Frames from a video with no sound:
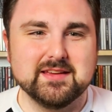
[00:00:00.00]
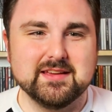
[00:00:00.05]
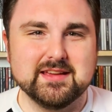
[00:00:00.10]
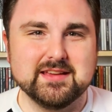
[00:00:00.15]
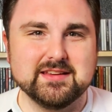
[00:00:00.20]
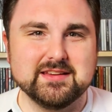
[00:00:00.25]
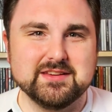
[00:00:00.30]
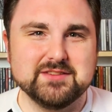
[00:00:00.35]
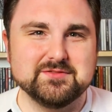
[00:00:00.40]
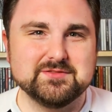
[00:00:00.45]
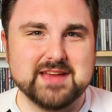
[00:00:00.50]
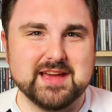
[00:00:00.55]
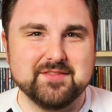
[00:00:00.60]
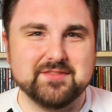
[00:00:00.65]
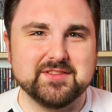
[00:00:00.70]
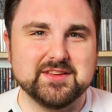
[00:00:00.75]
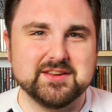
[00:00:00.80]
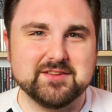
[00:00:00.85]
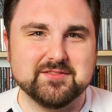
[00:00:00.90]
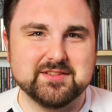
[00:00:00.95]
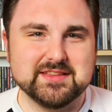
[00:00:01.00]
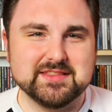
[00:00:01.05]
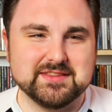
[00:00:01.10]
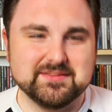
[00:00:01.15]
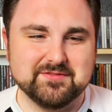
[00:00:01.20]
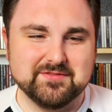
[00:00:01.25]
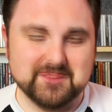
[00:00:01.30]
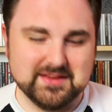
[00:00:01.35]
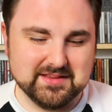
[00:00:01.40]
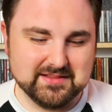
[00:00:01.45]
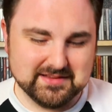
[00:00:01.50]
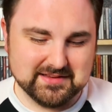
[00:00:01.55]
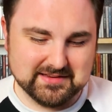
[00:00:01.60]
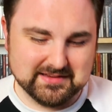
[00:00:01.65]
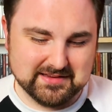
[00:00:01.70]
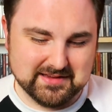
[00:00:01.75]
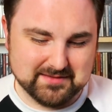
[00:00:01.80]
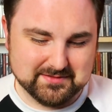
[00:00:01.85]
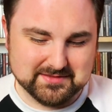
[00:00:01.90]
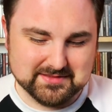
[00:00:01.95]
You definitely don't get the feeling.